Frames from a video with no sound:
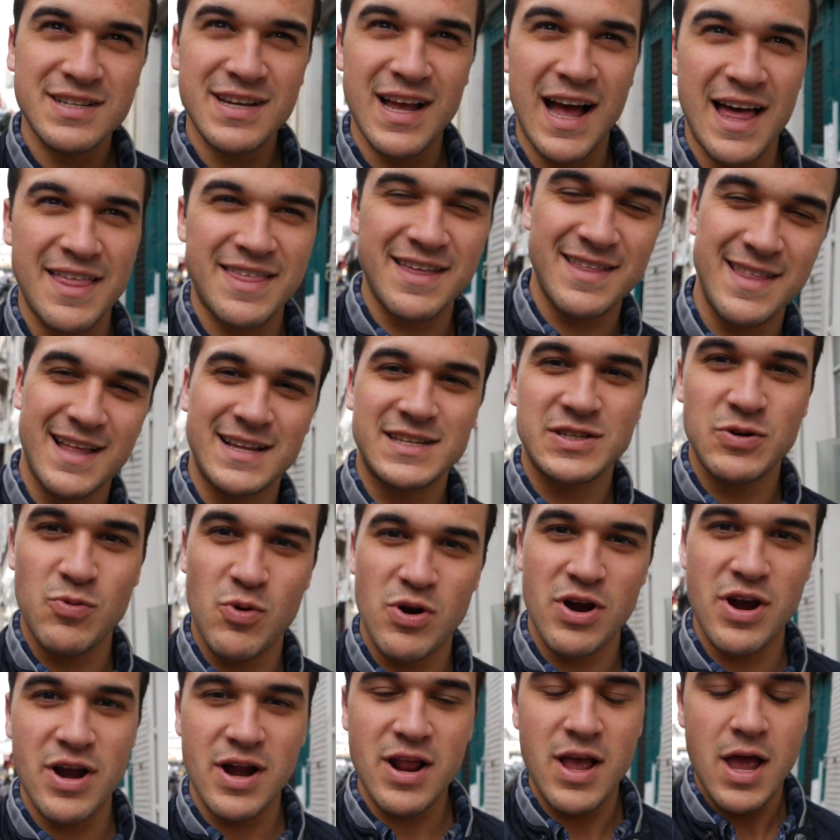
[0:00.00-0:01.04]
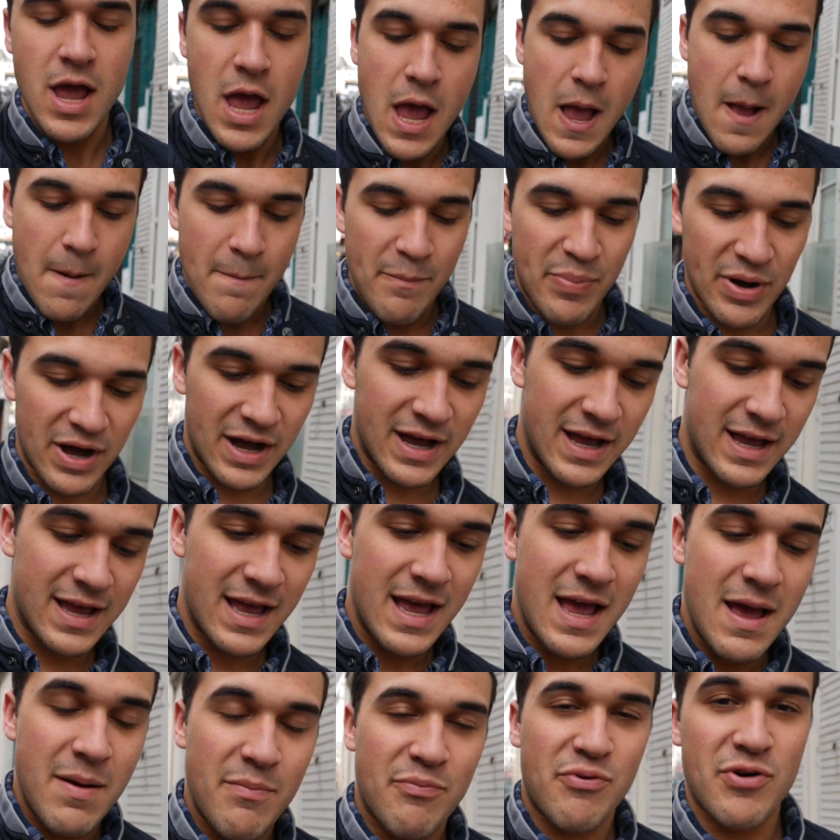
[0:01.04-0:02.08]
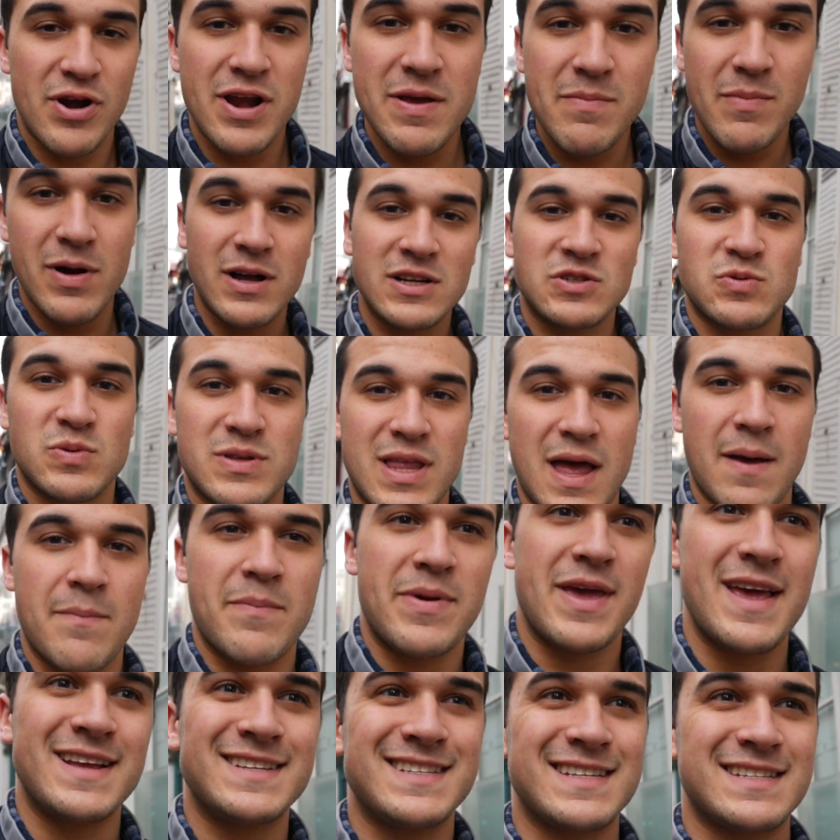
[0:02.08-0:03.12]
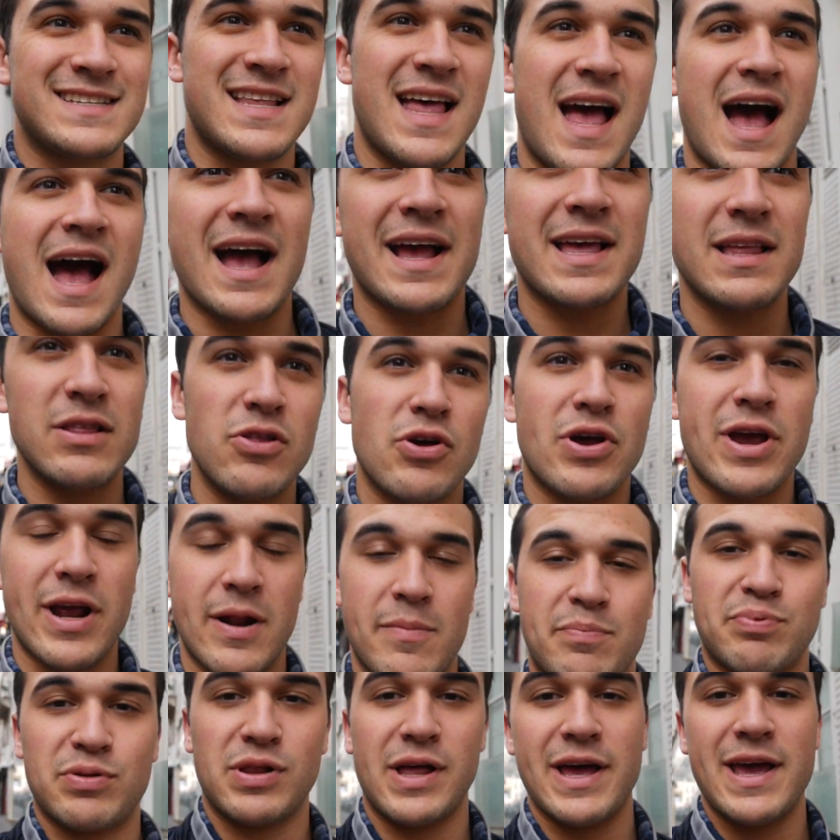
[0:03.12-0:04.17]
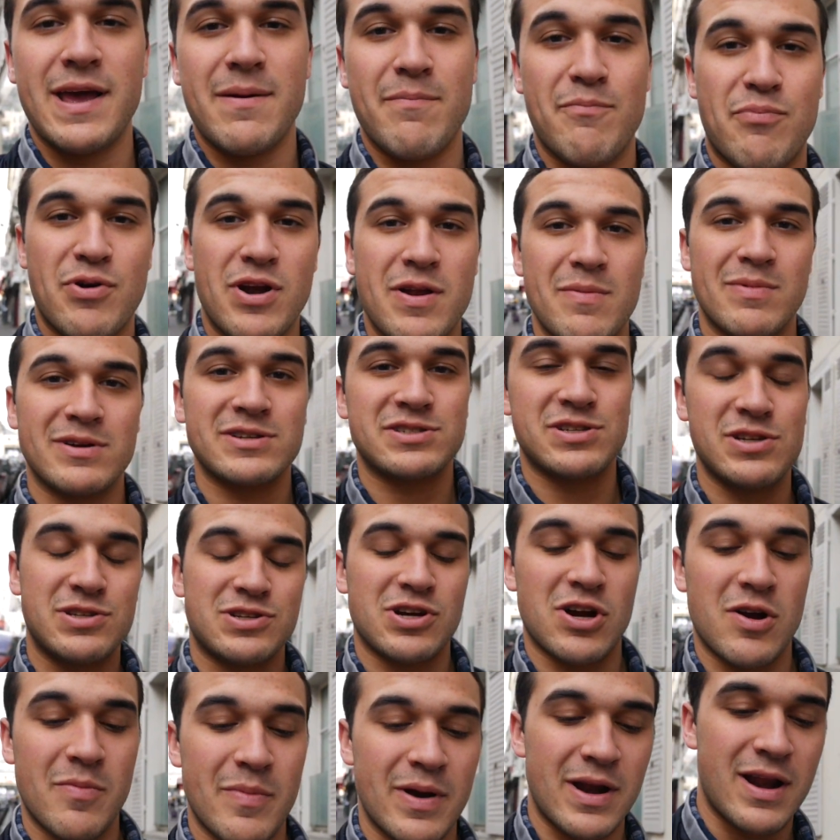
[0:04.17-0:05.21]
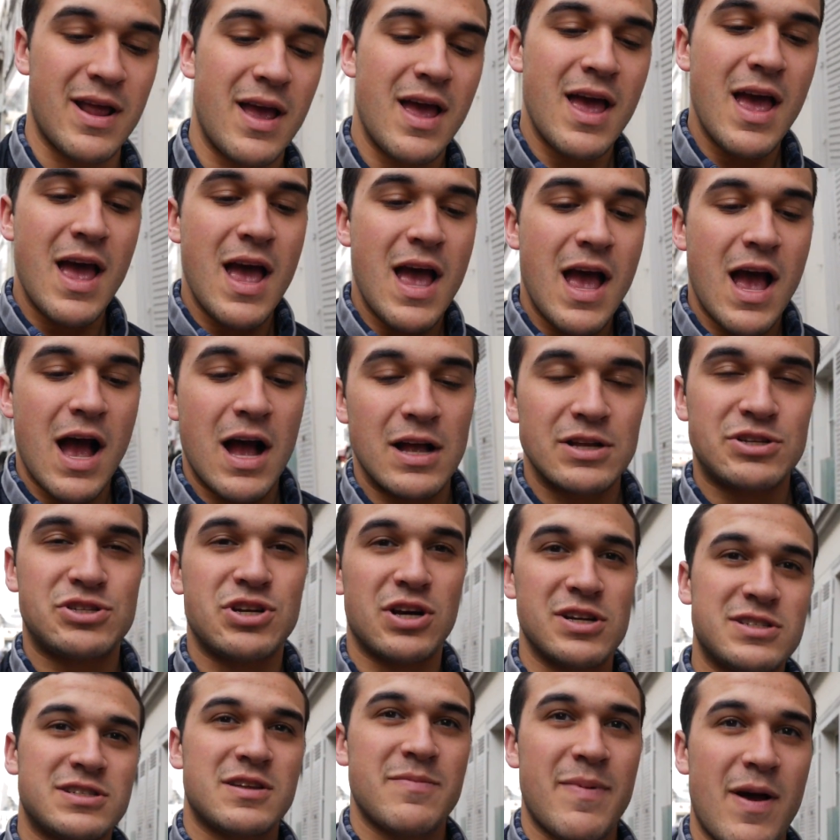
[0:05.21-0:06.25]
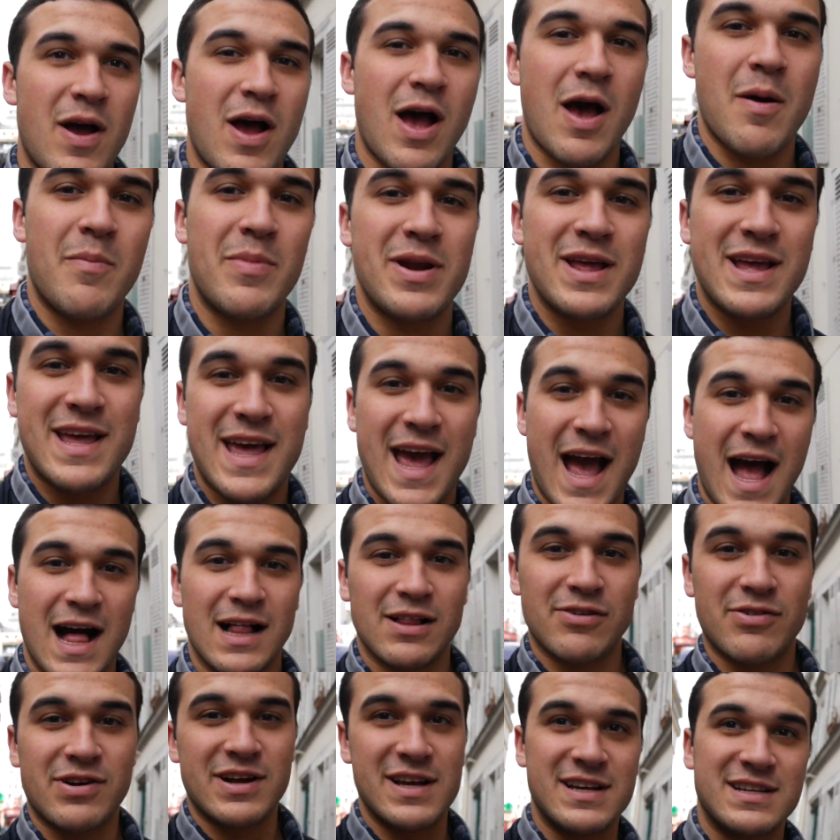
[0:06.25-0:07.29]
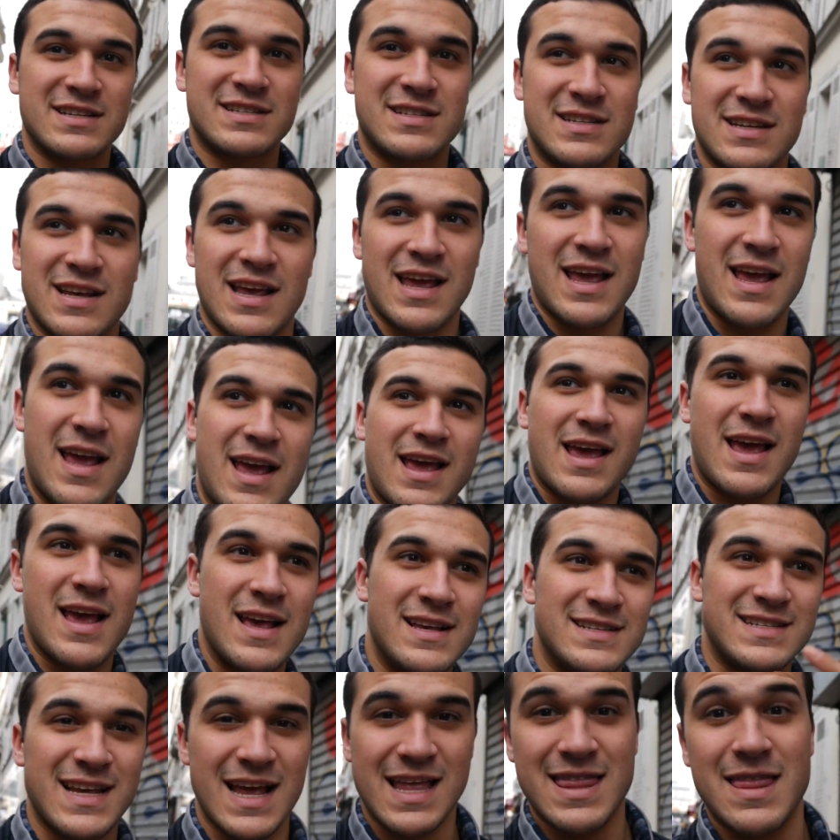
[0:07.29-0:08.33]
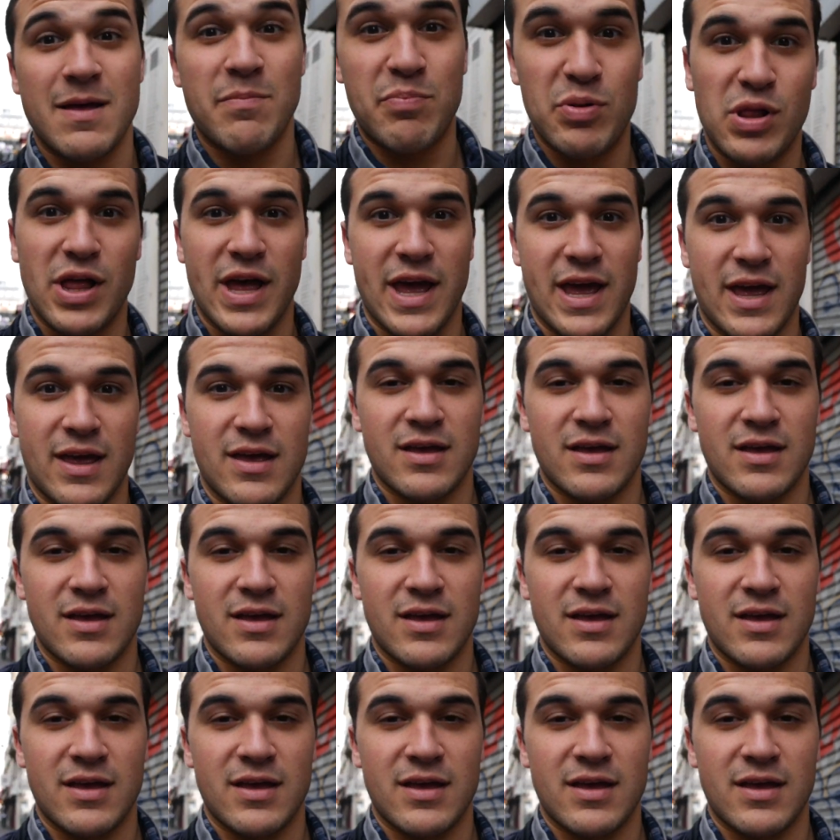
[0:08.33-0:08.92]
I think that's the word. But pretty much what that means is that I can look at a plate and pretty much determine just about how many calories is in the plate.